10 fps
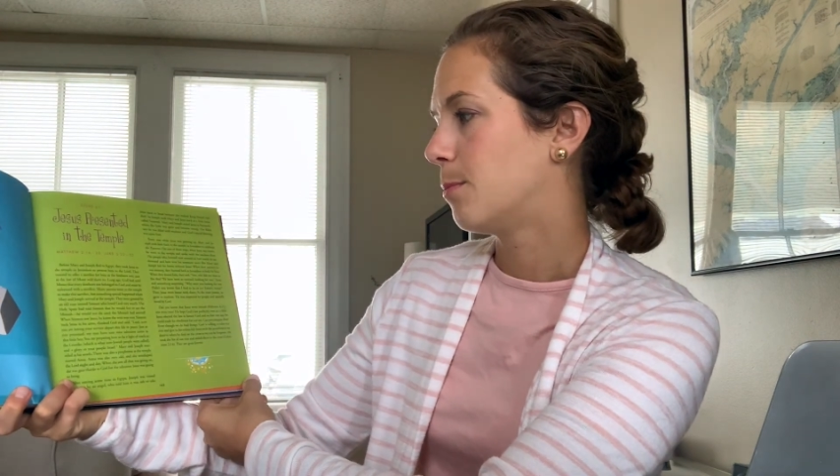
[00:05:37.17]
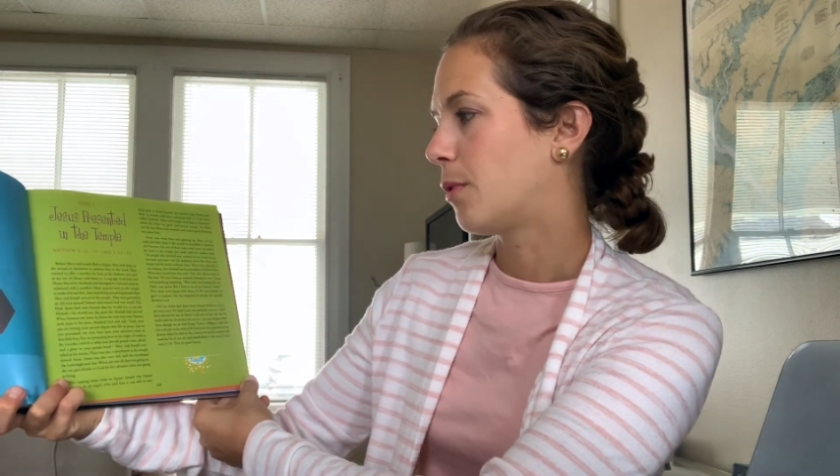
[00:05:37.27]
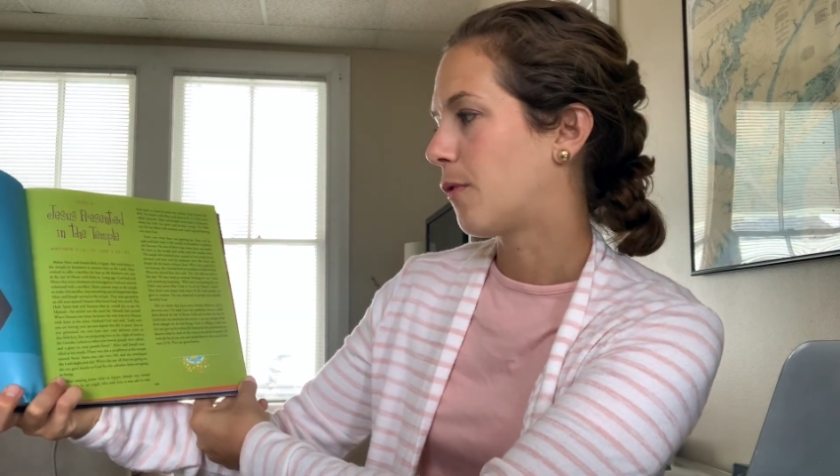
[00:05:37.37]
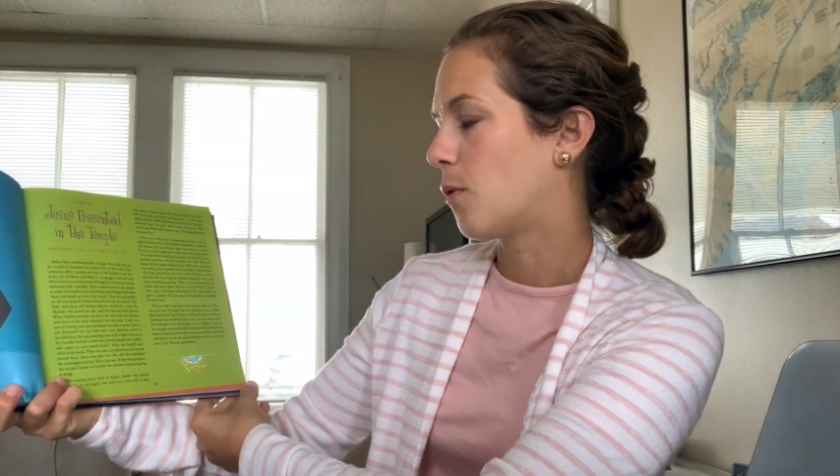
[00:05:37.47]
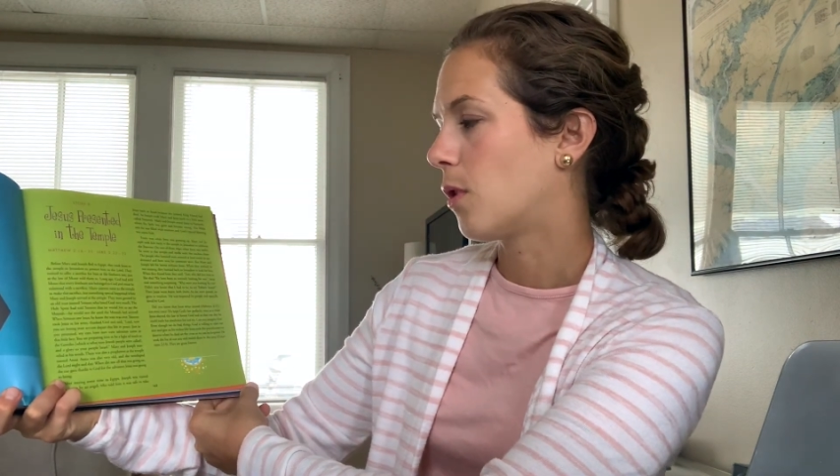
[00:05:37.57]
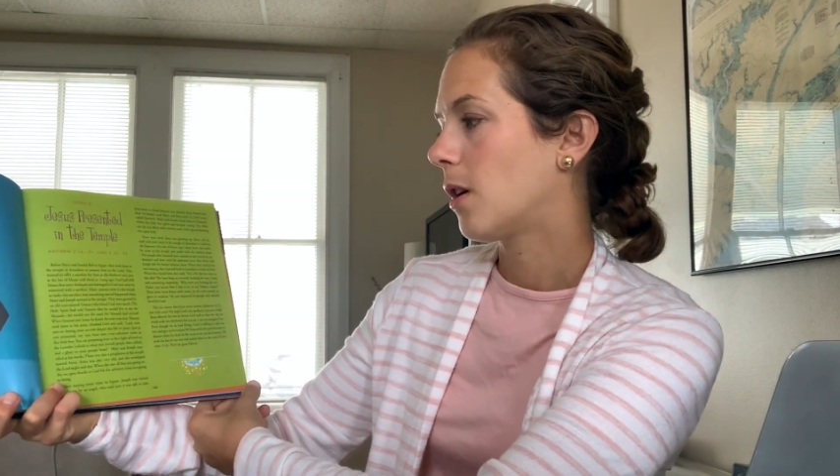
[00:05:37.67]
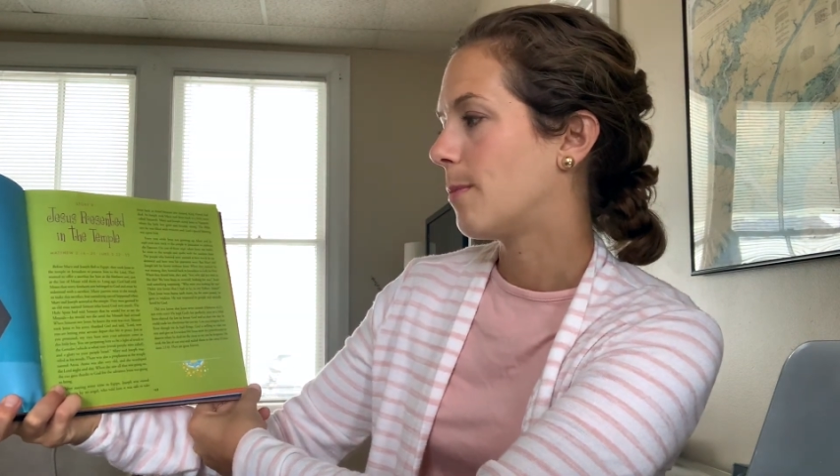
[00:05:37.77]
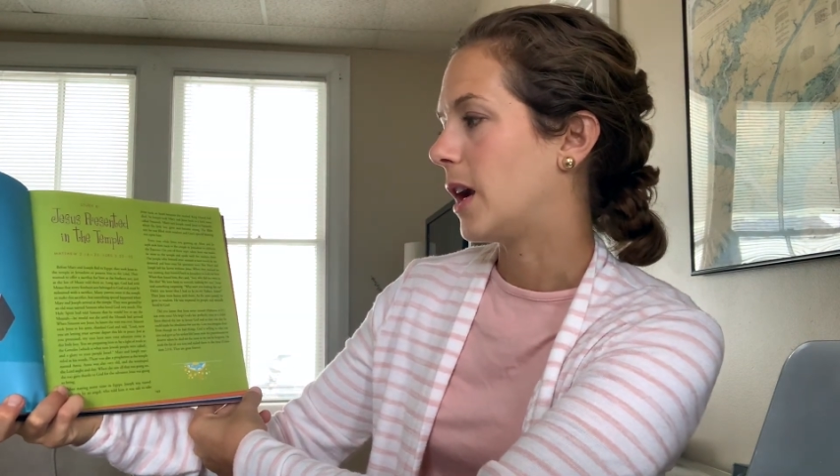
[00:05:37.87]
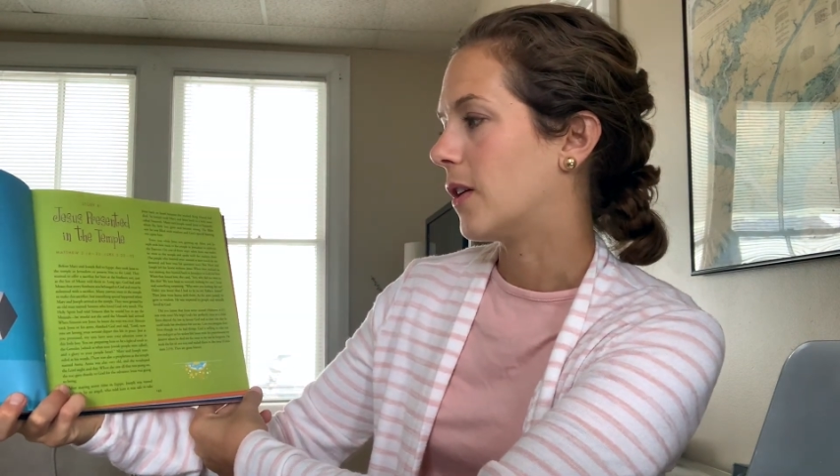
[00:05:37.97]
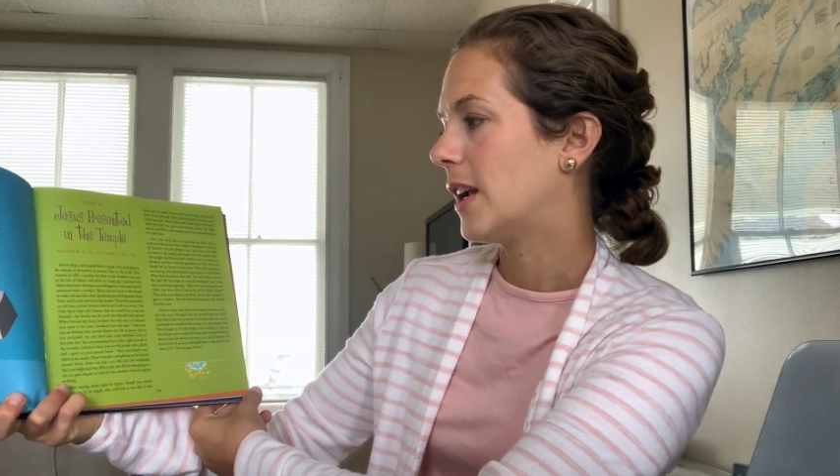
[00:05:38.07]
Before
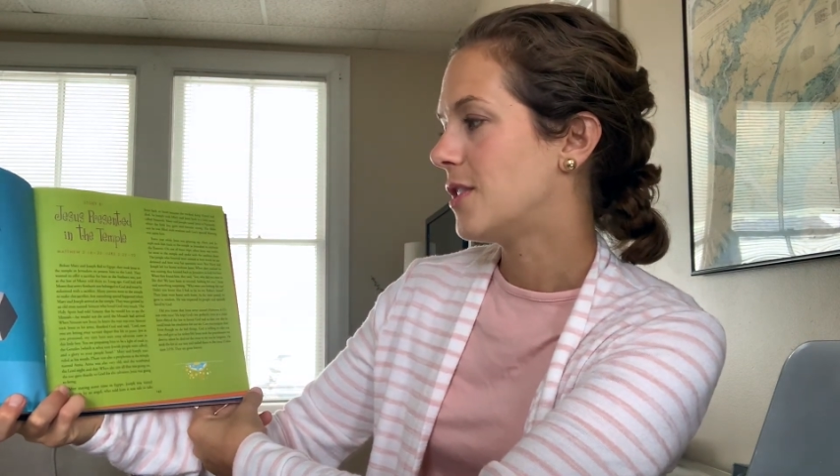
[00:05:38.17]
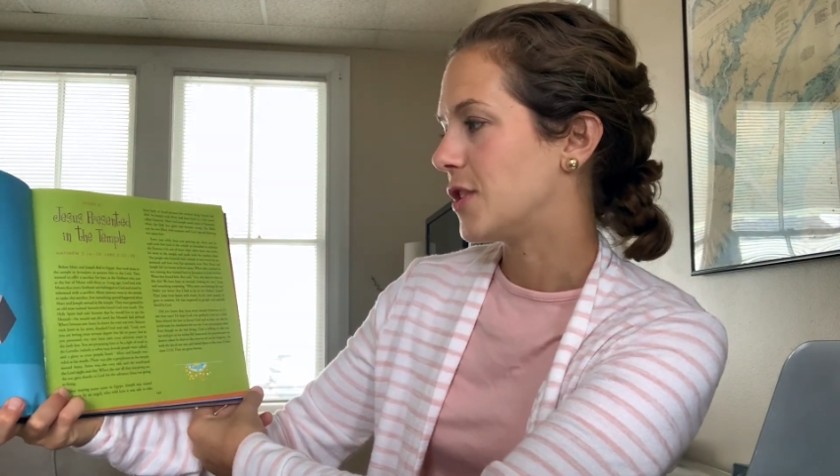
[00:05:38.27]
Mary and